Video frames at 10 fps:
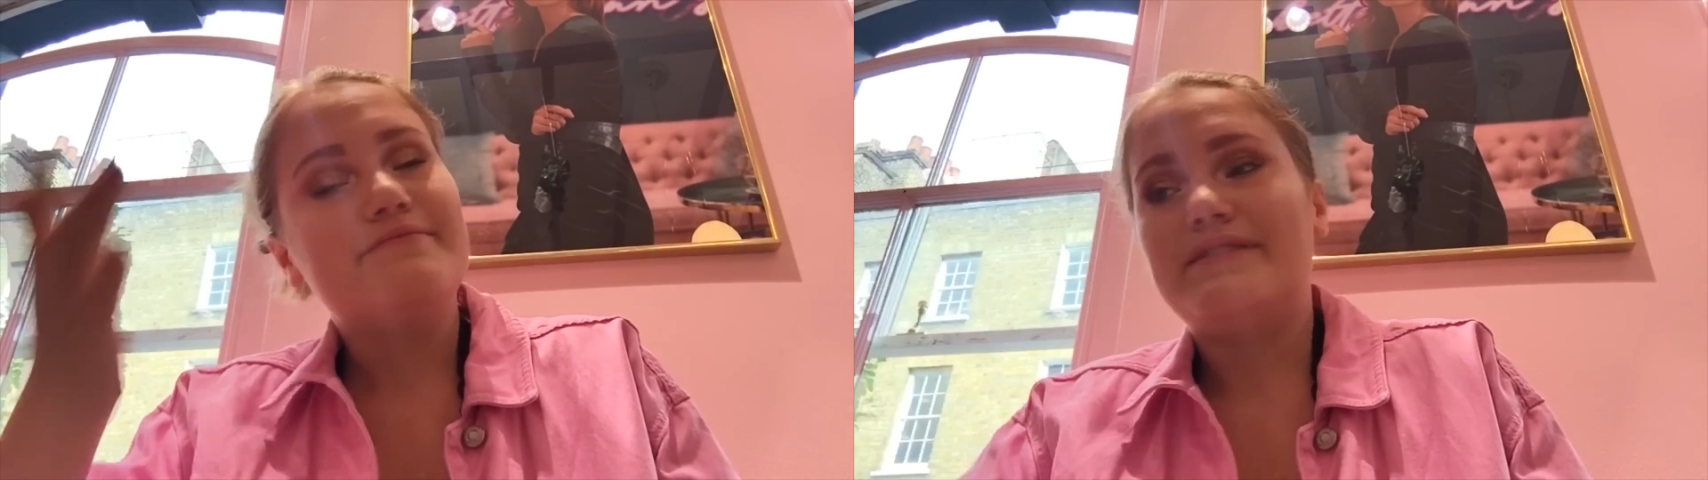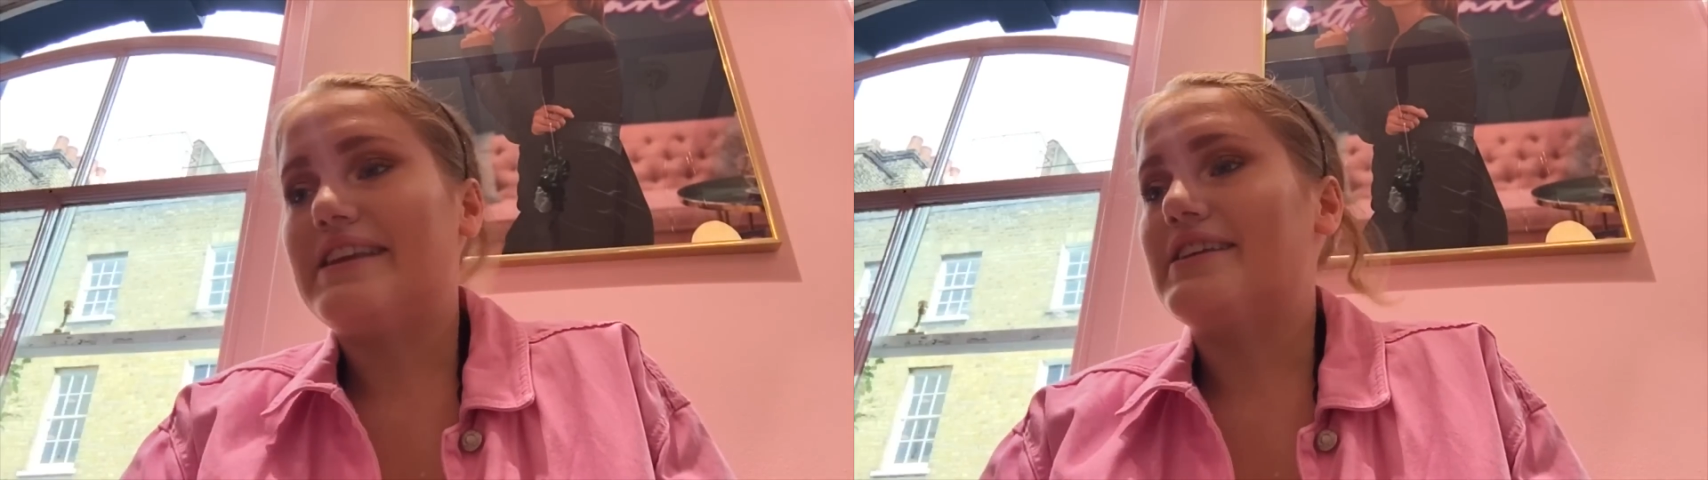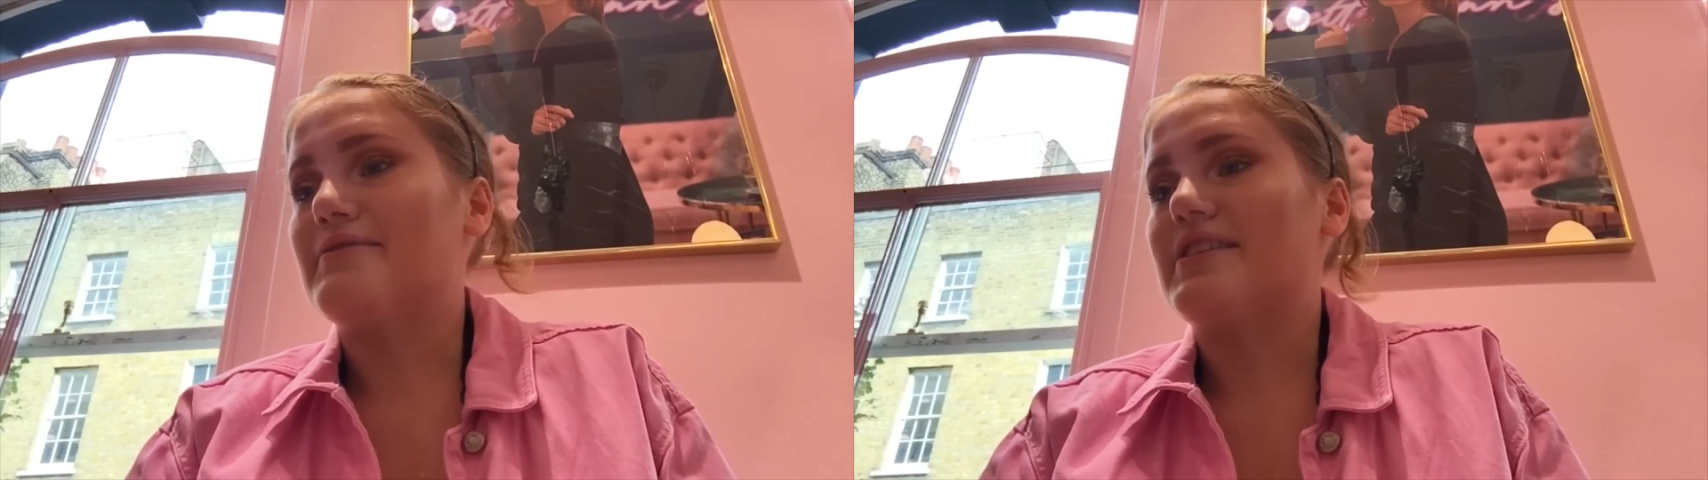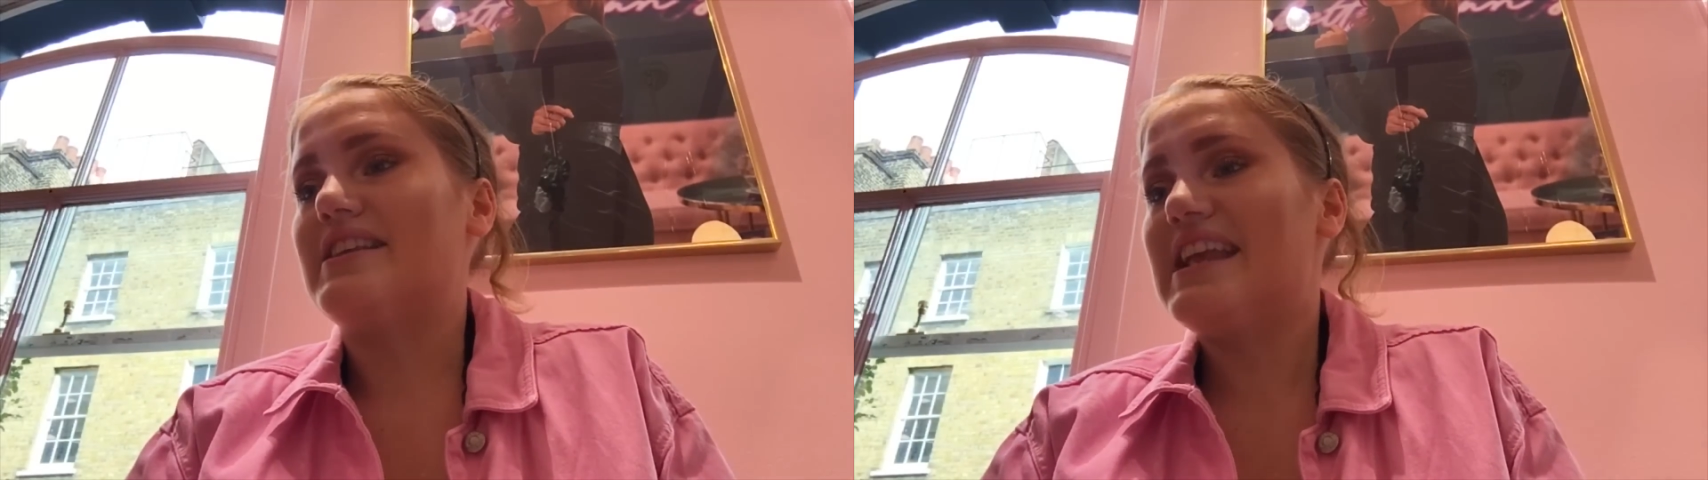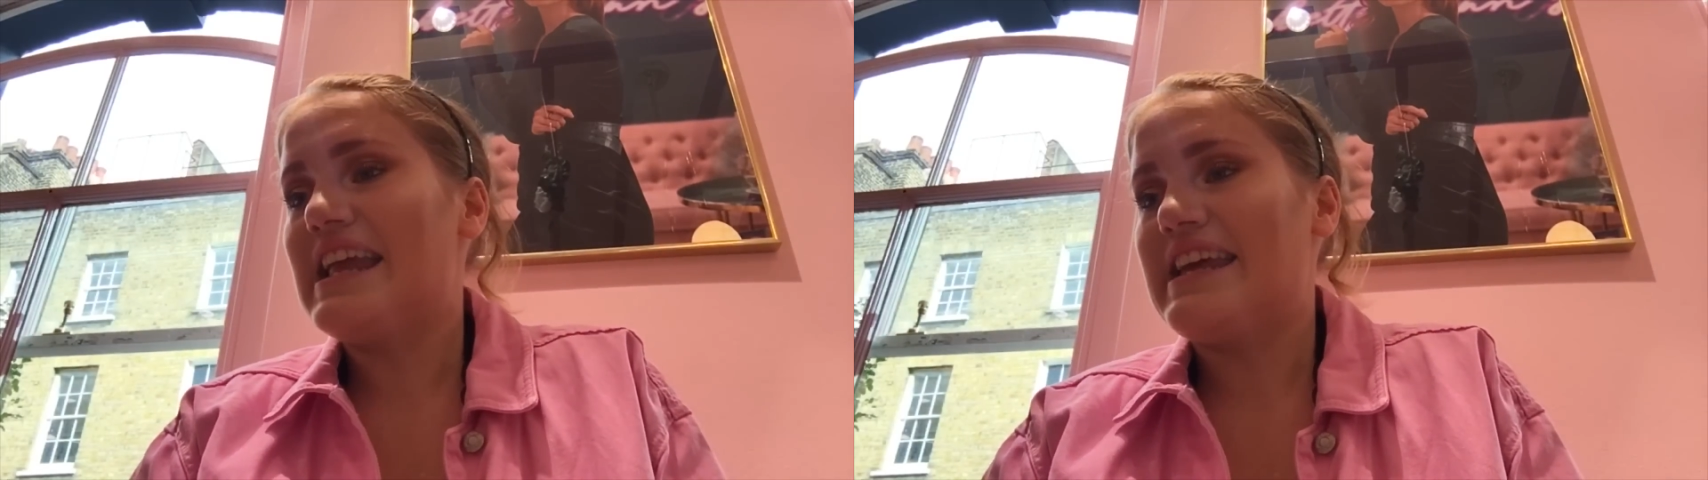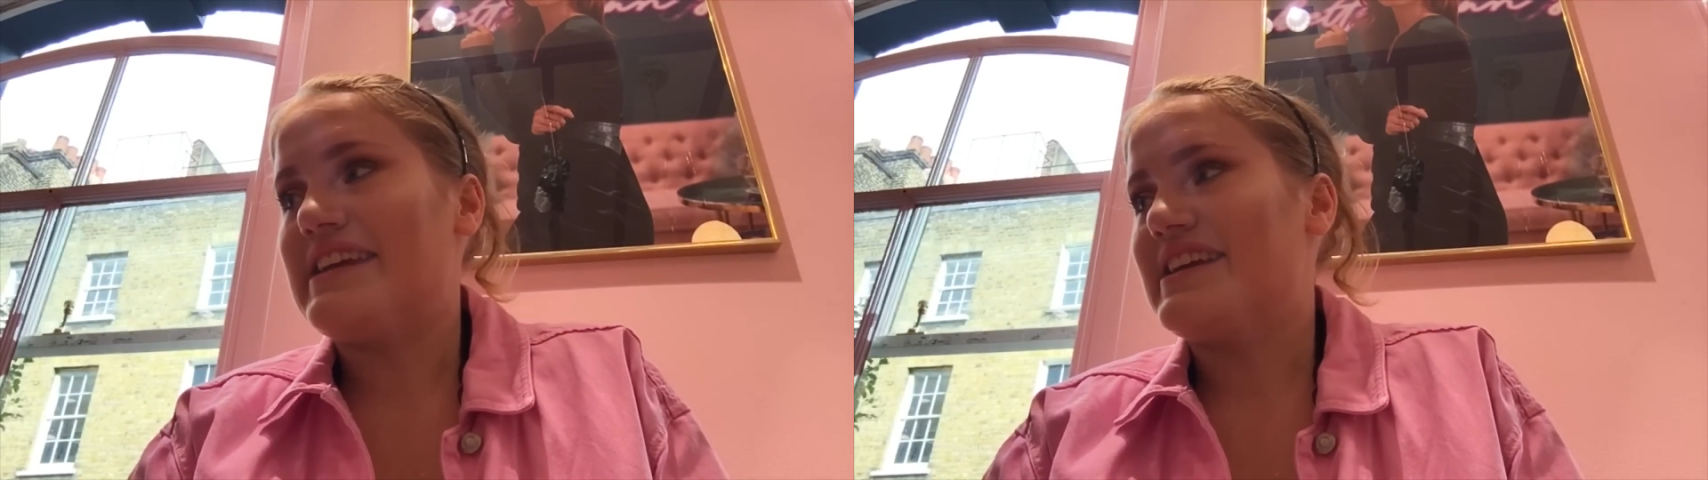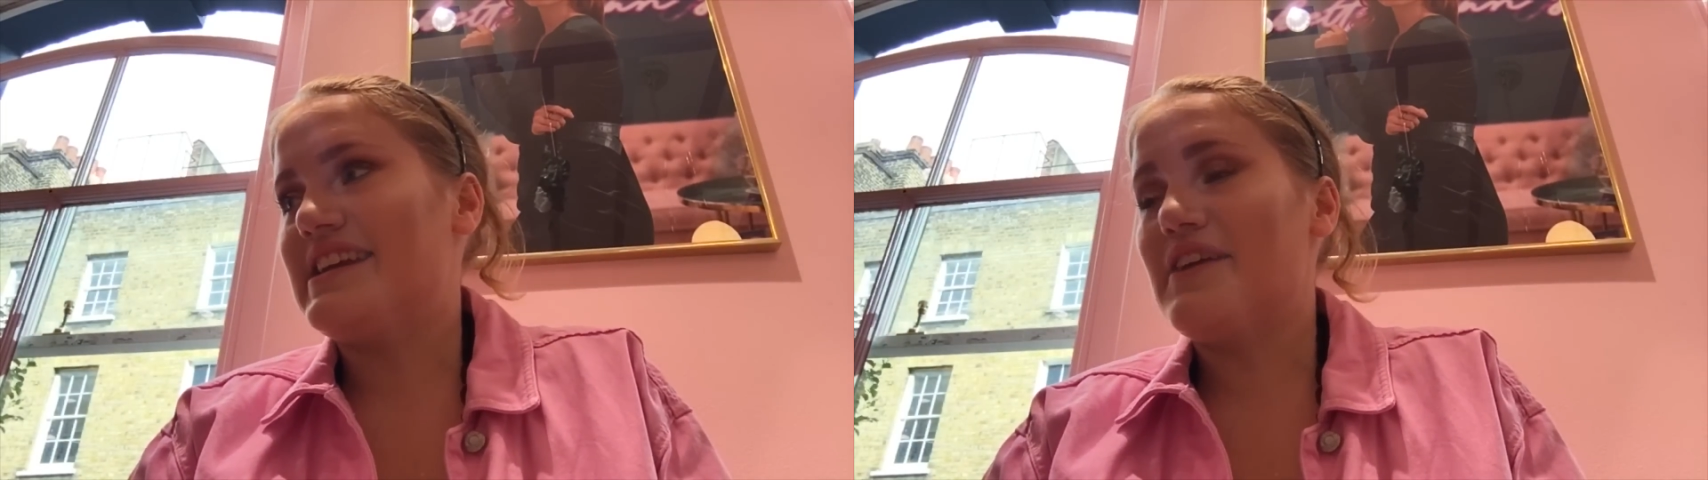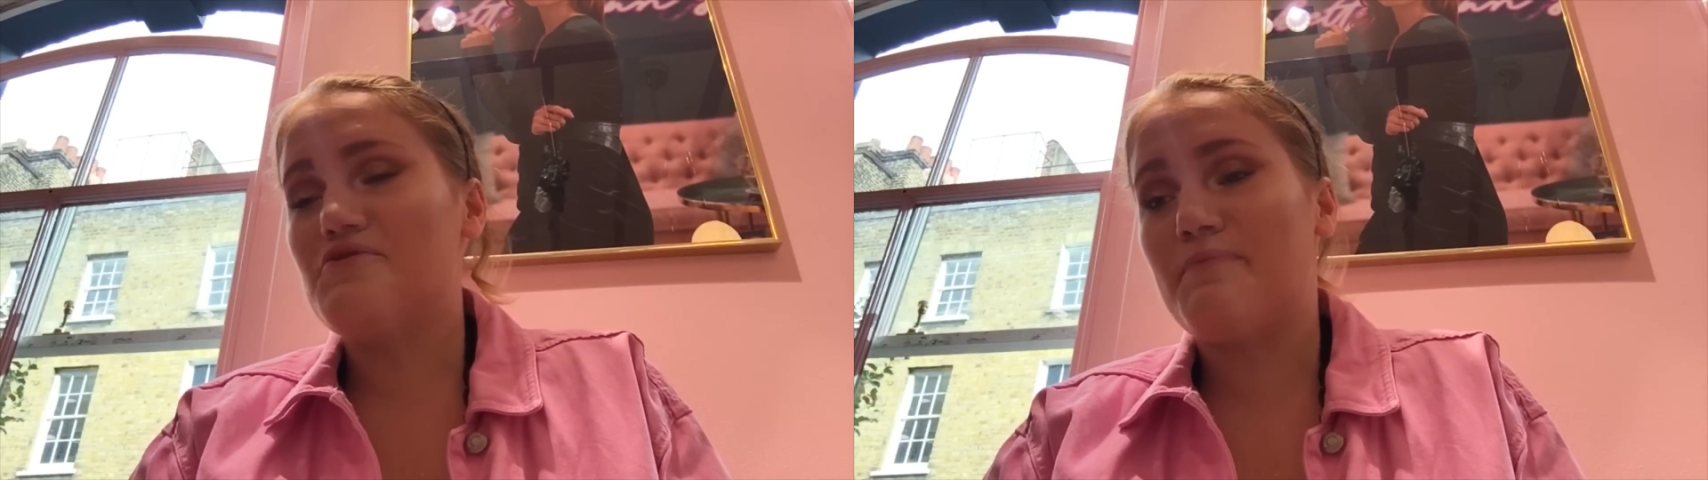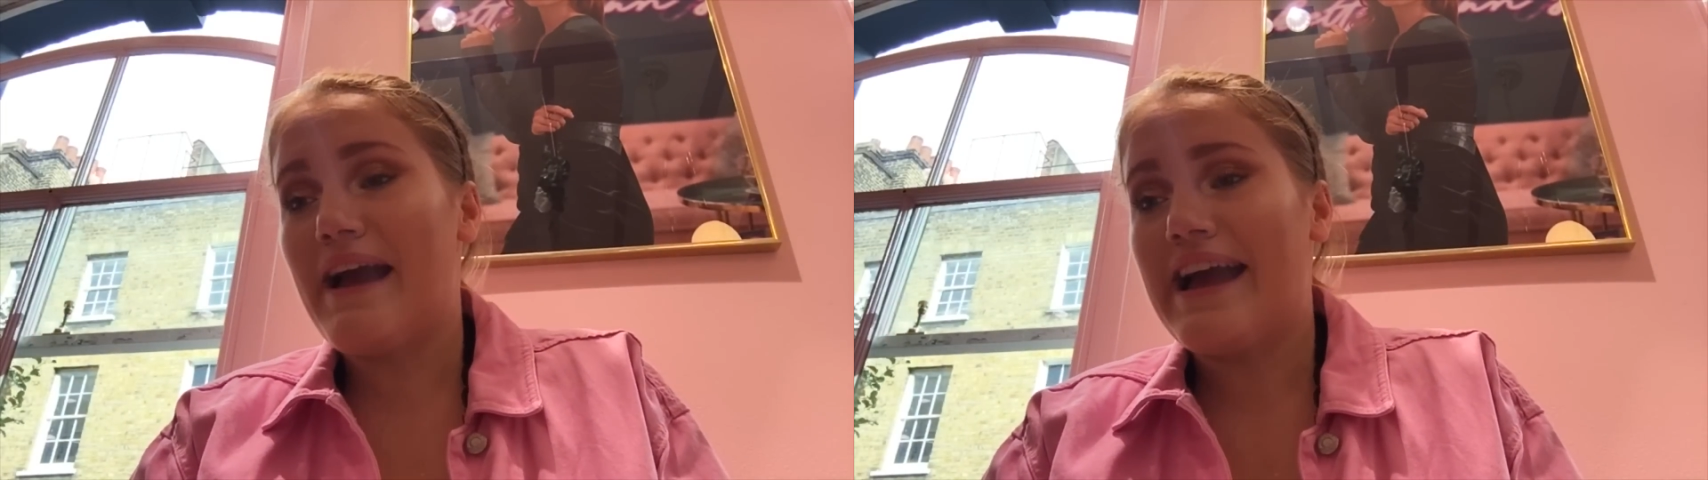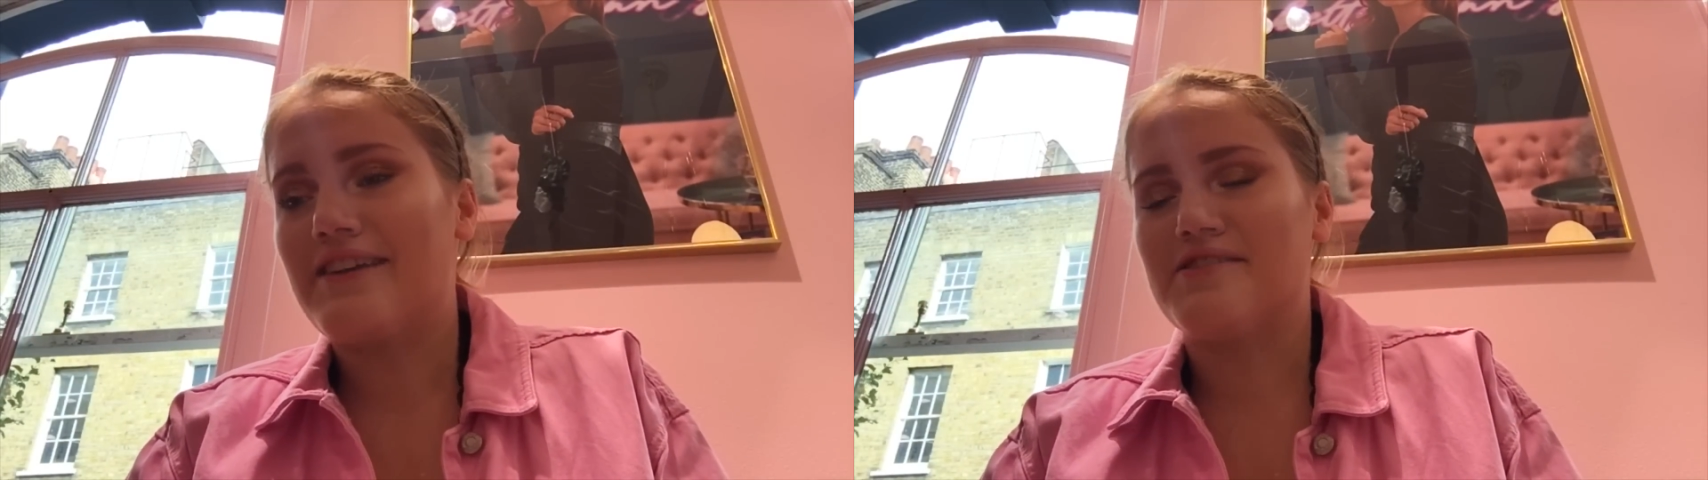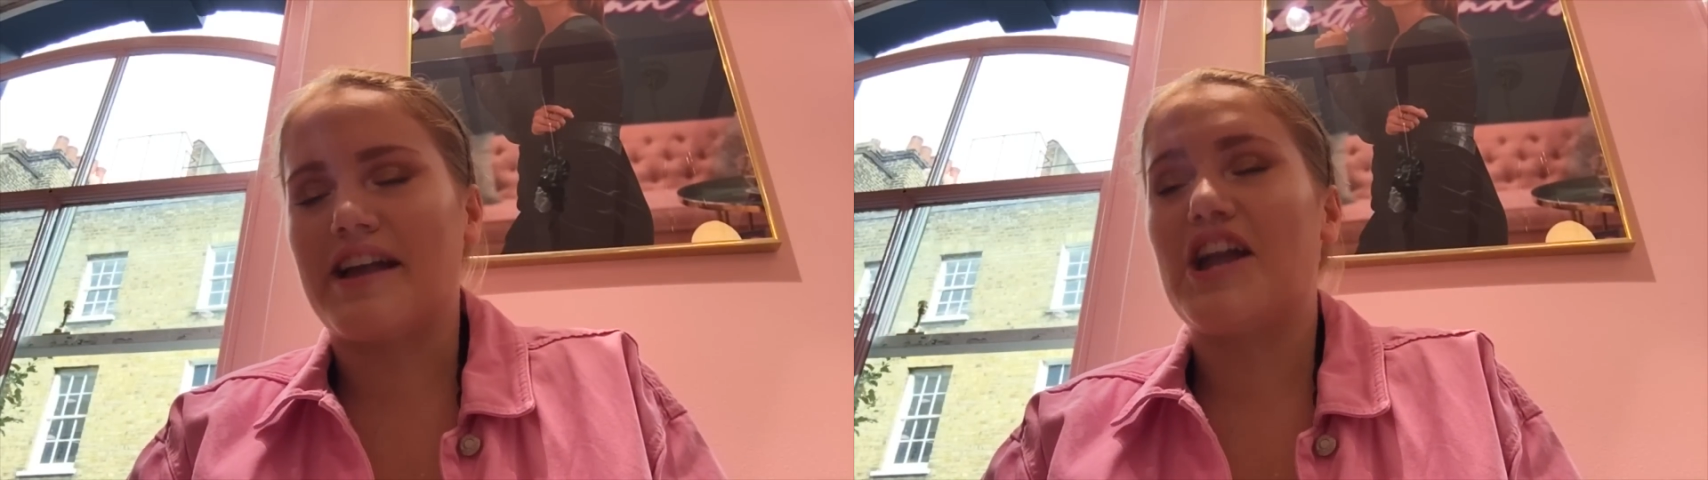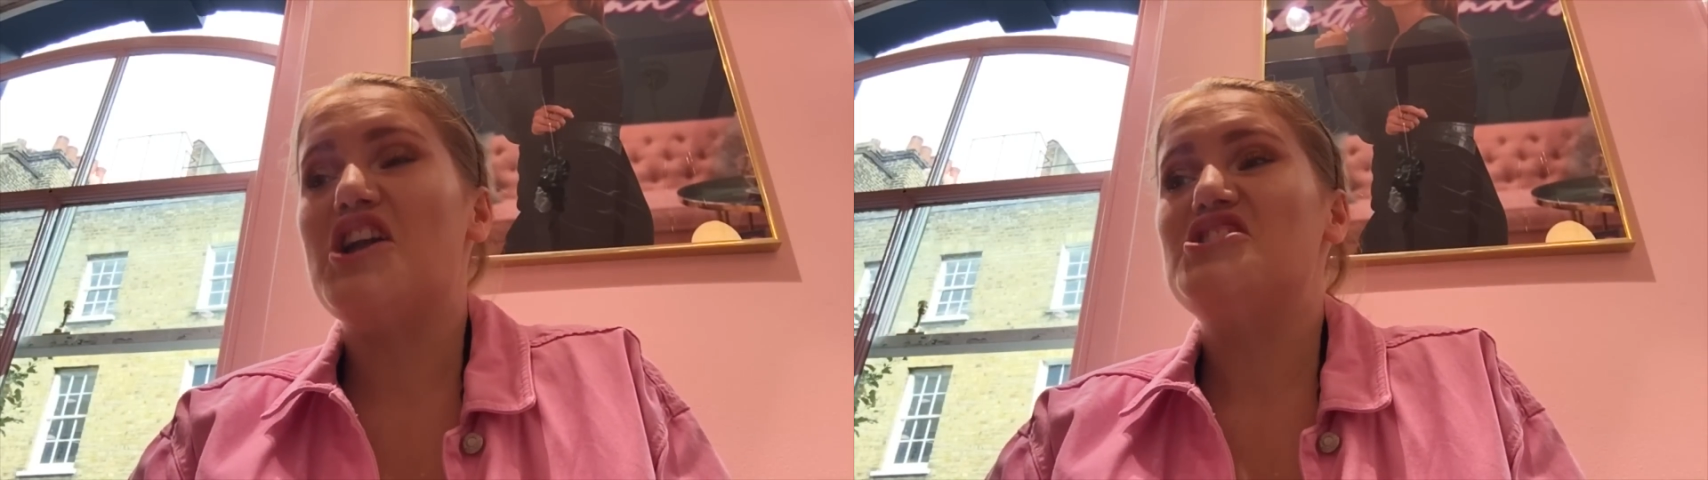Malika was like, Lily, you left your bag. I was like,